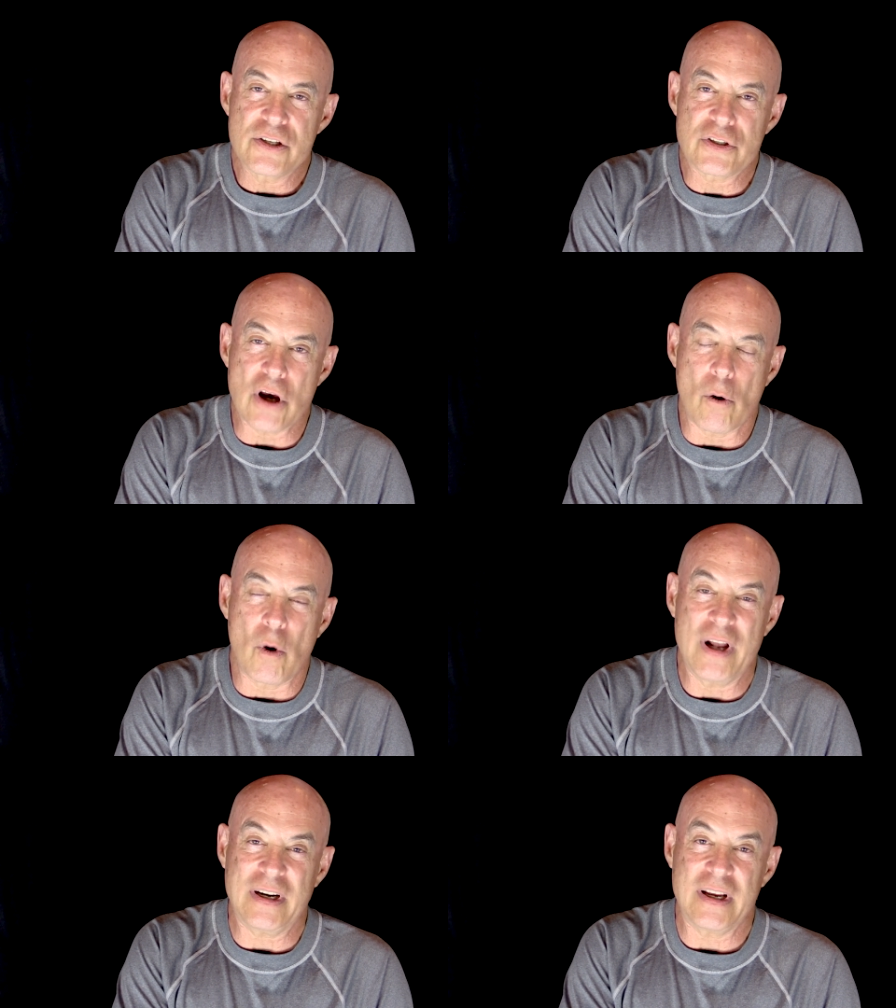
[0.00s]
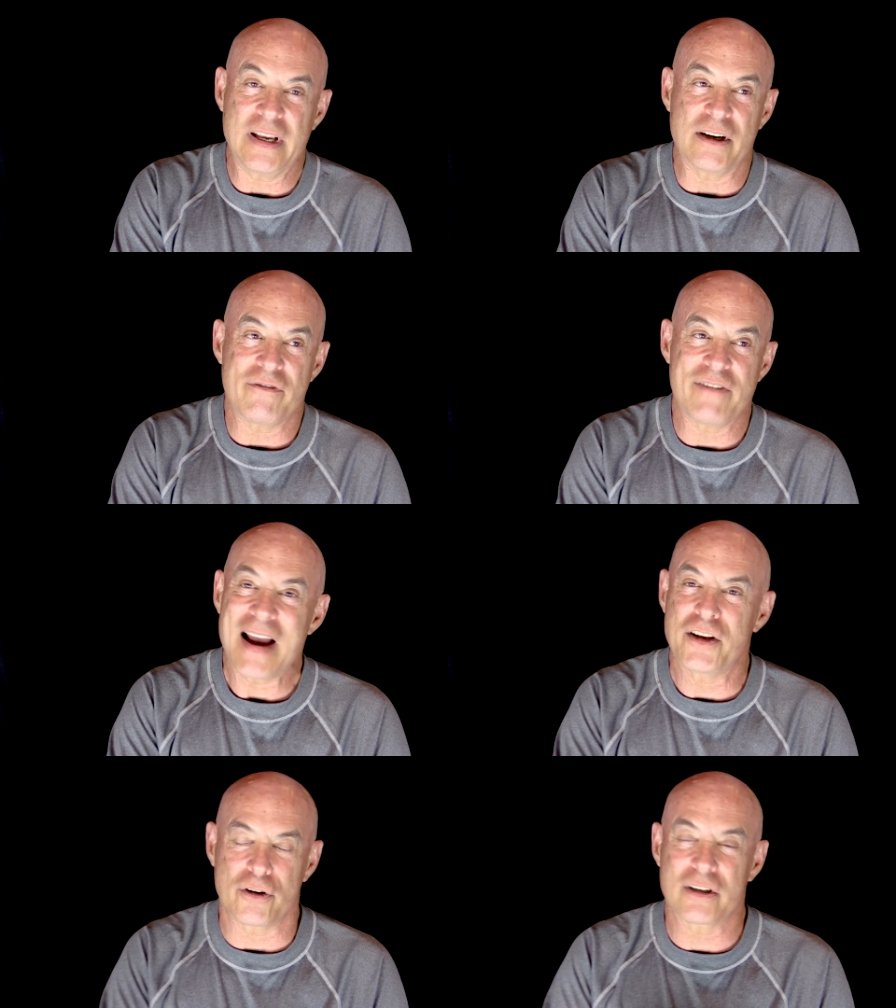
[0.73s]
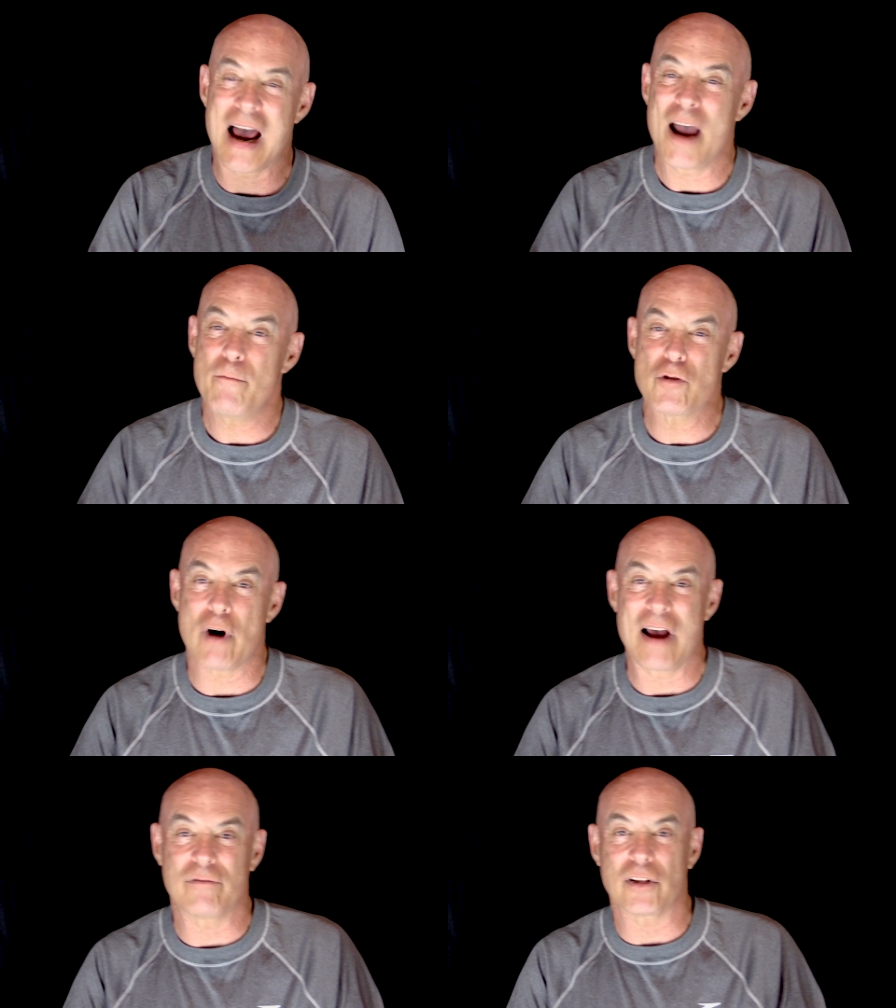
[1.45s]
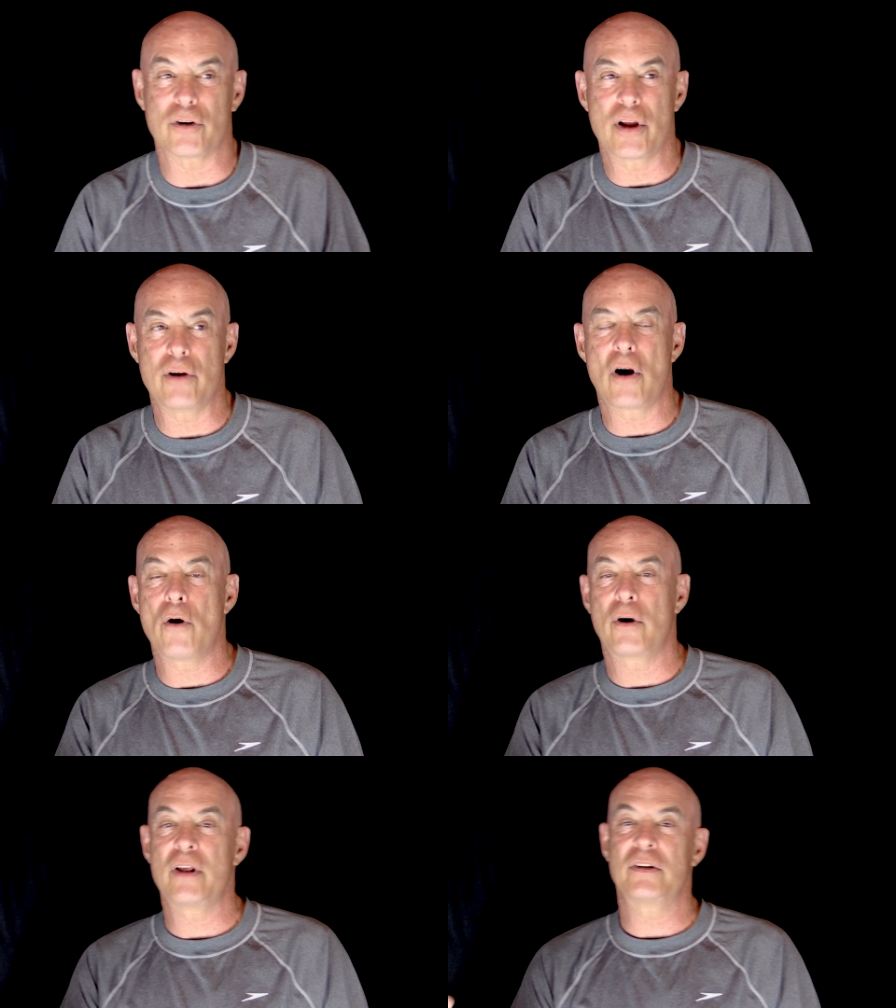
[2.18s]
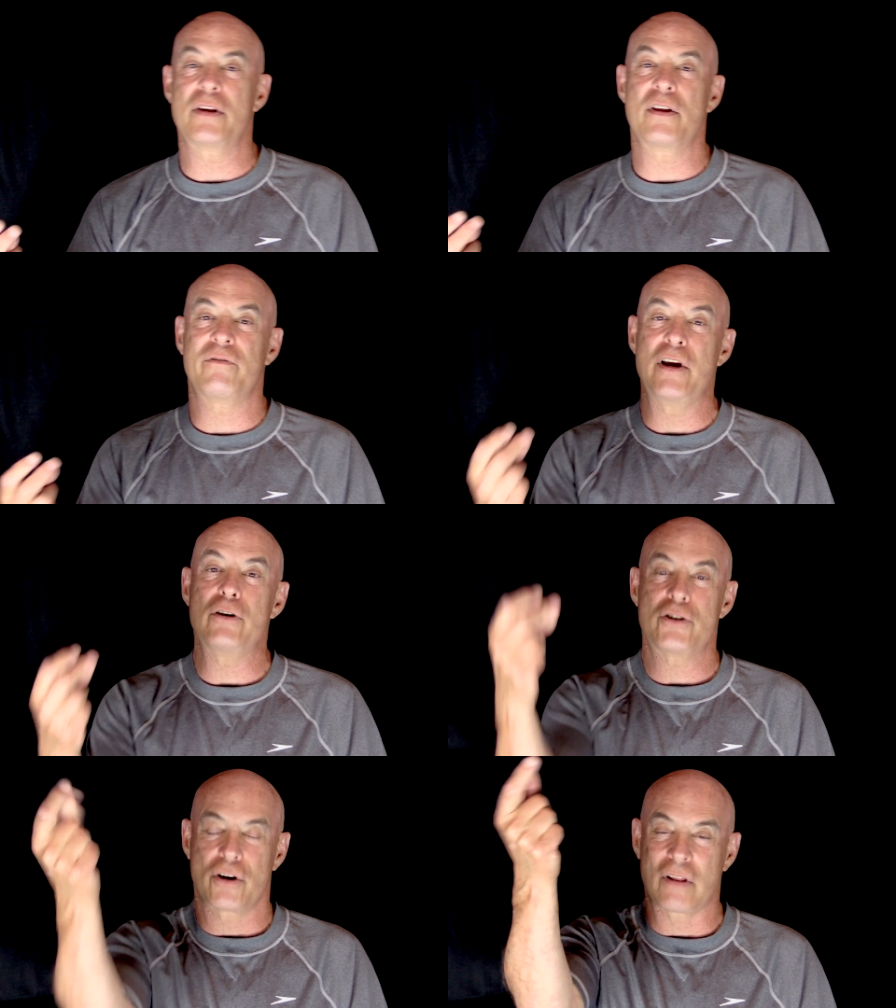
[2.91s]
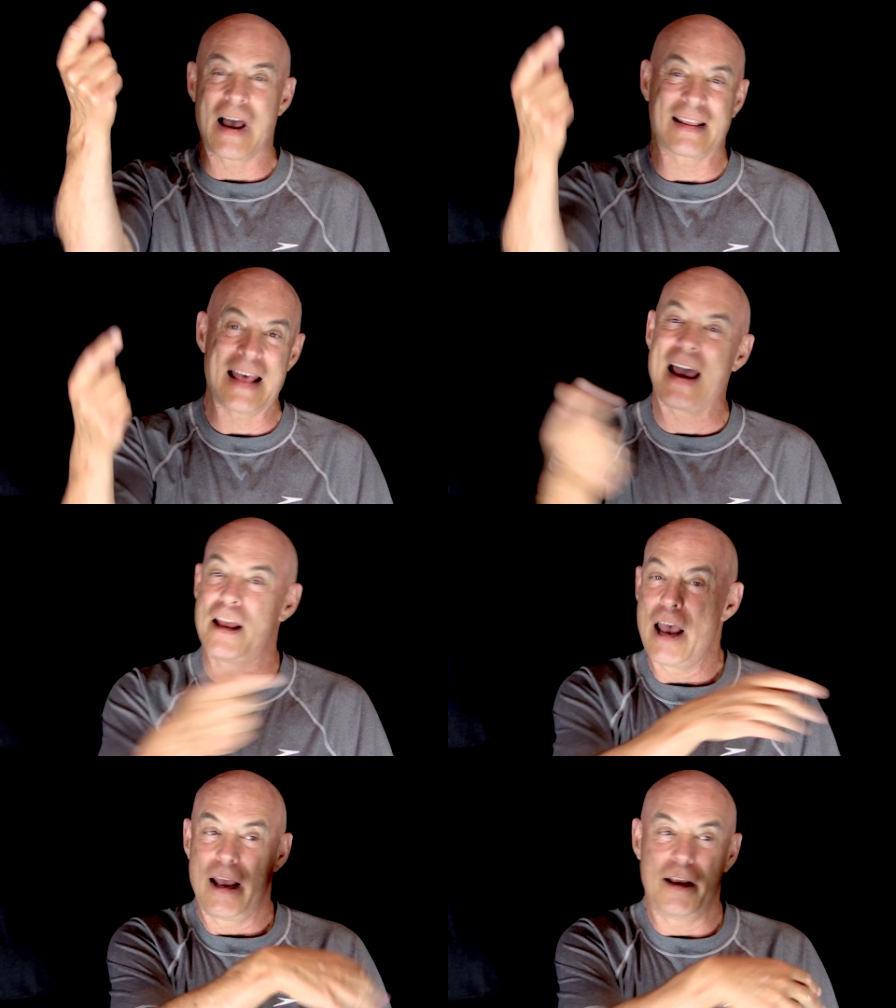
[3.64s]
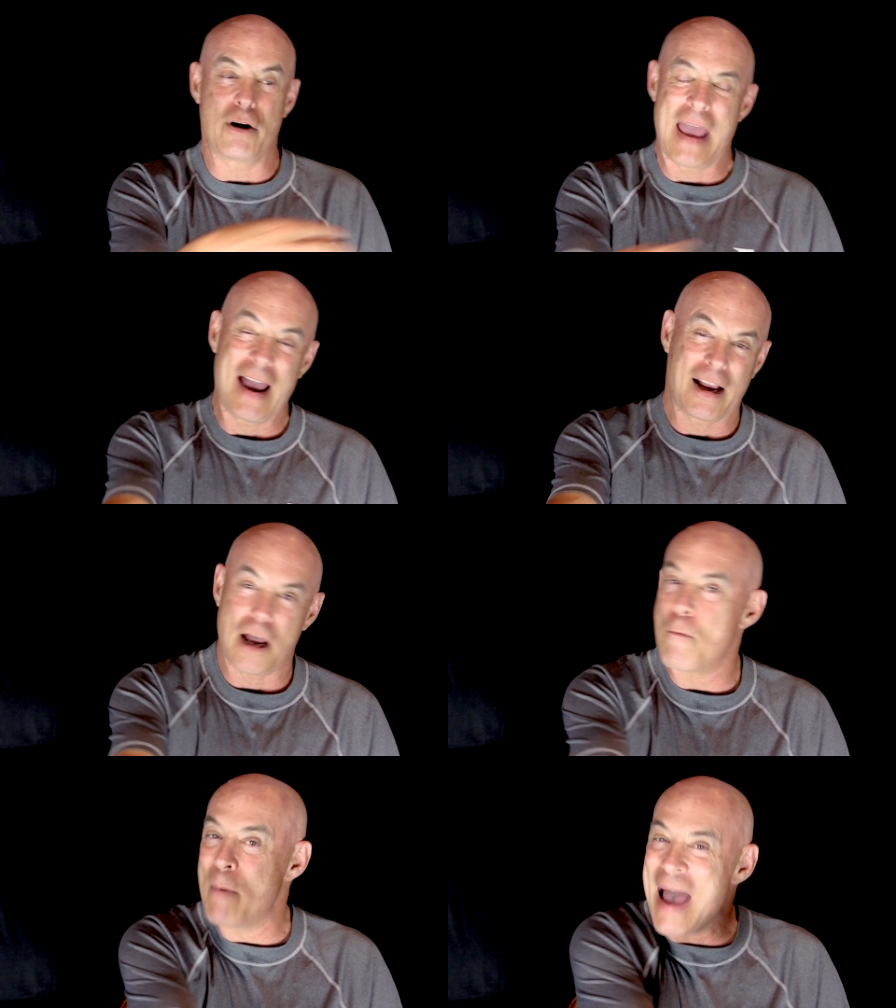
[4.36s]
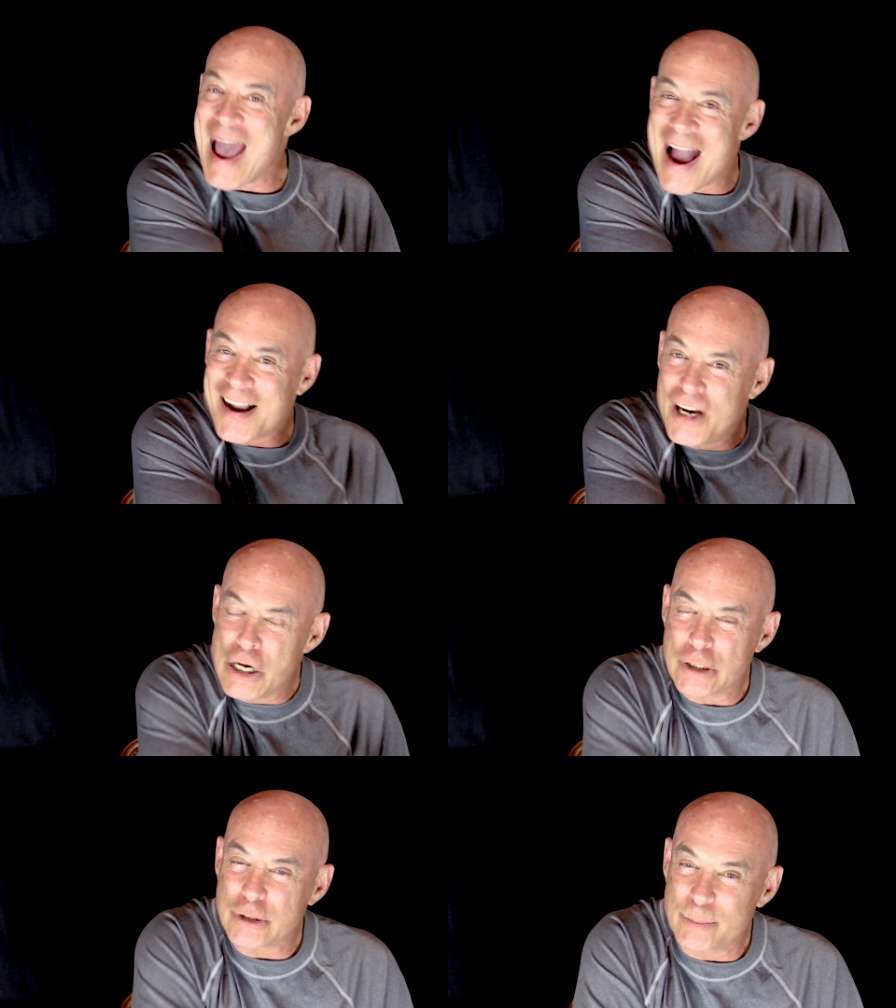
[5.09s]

So in, in effect, you're time traveler. You go into the future like that. You can't come back